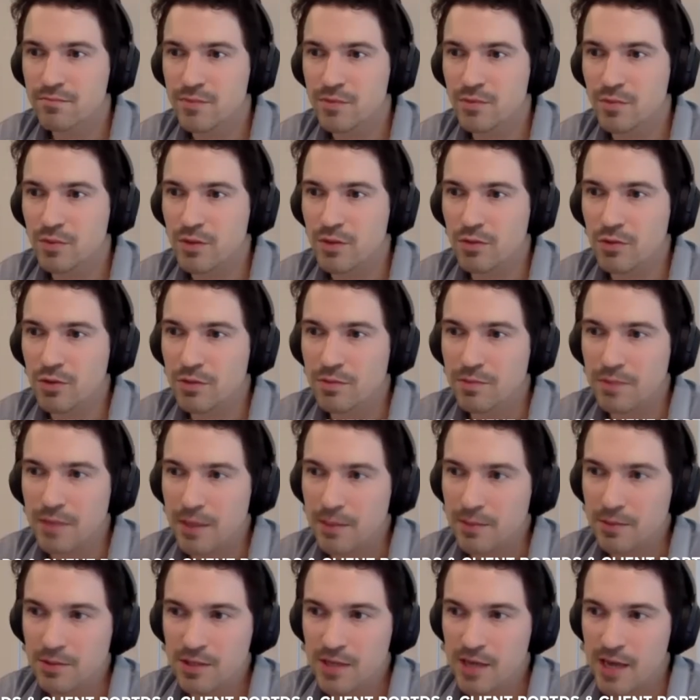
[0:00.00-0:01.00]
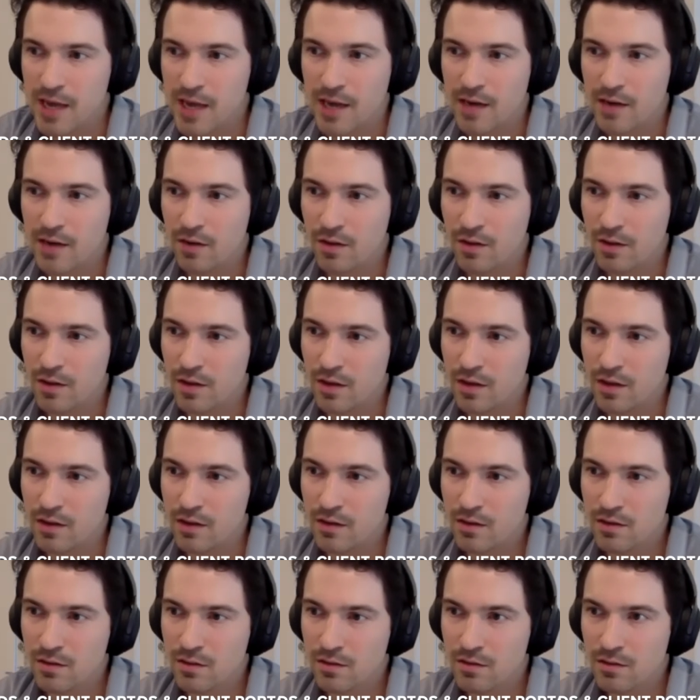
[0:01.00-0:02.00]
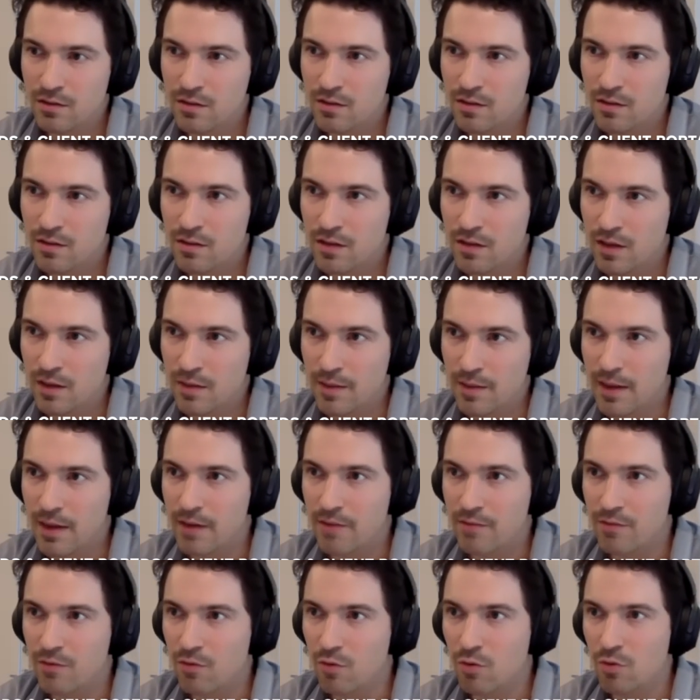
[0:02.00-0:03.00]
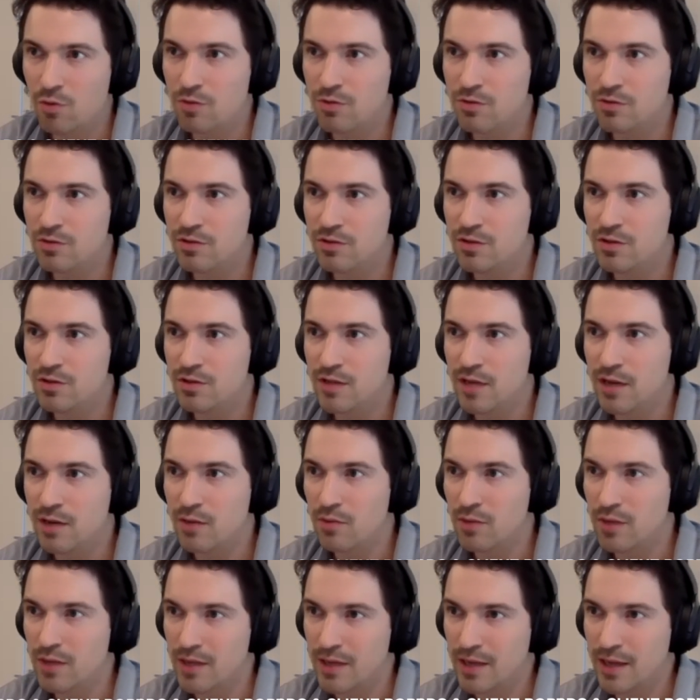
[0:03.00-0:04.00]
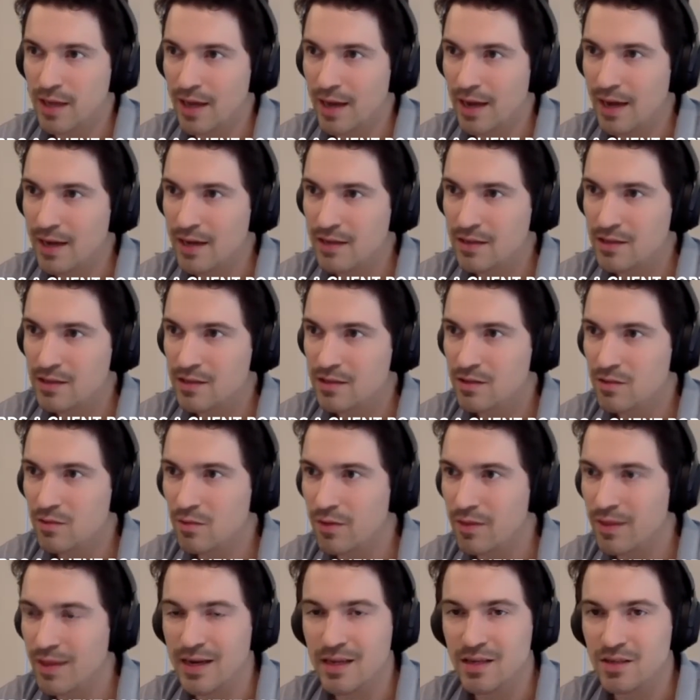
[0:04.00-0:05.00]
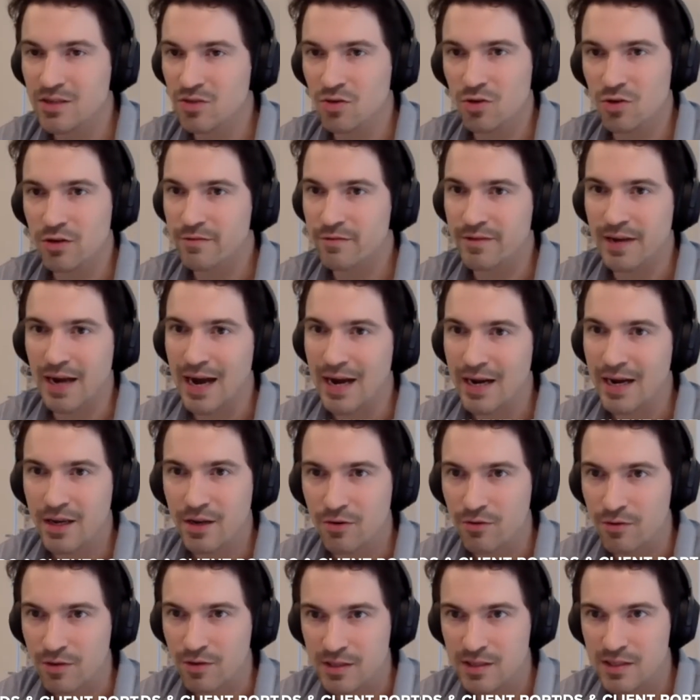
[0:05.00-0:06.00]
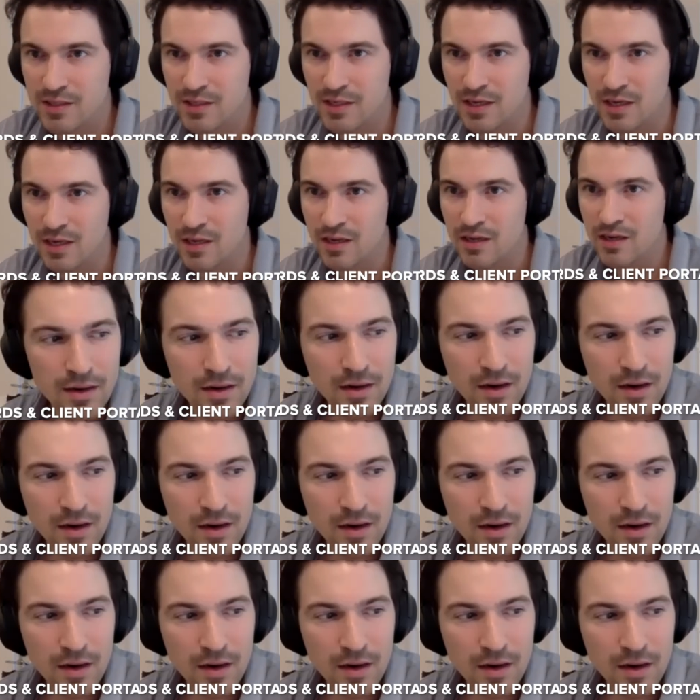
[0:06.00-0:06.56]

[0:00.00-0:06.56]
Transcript: We wouldn't be able to handle the amount of orders that we get with any sort of accuracy.